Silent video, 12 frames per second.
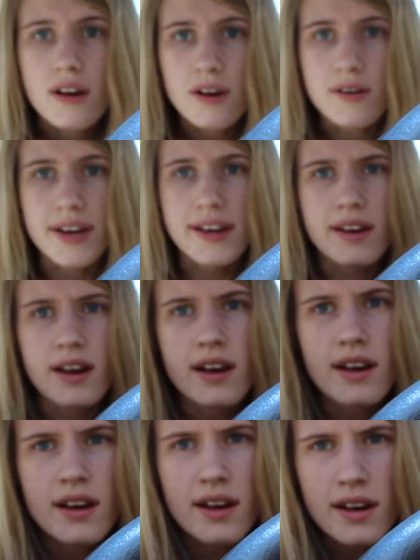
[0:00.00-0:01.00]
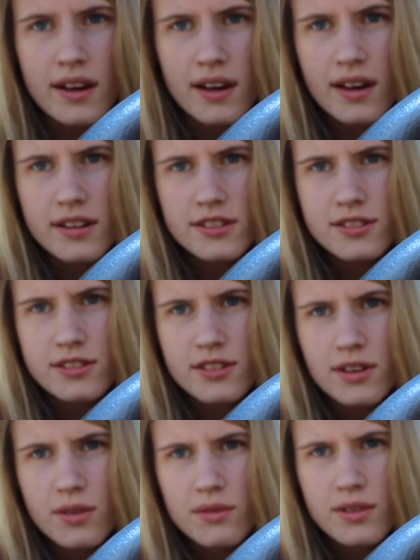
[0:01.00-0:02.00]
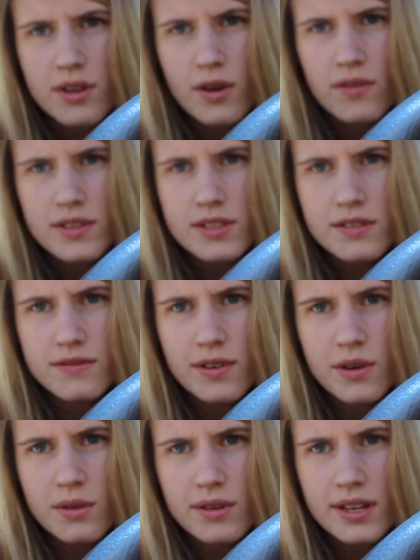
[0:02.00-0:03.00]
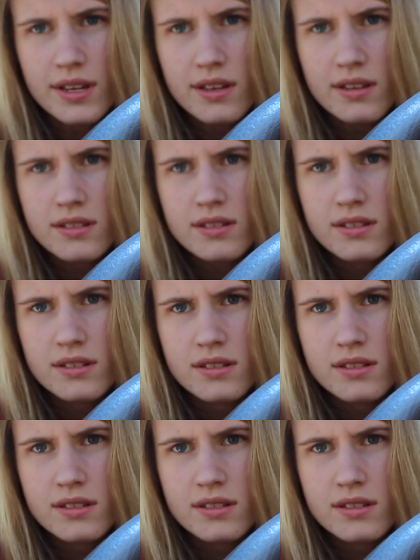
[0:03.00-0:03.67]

Okay, uh, don't know if this is focus.